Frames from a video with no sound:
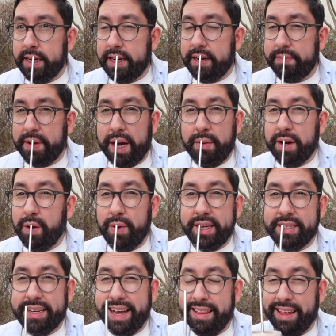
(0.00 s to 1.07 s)
I would
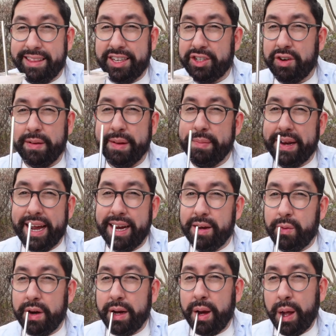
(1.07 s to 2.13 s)
always get like the strawberry banana
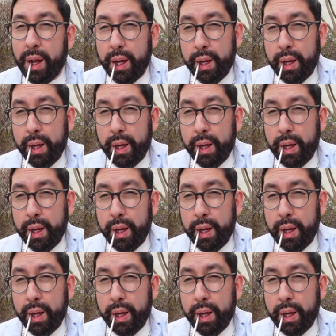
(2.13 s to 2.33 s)
one.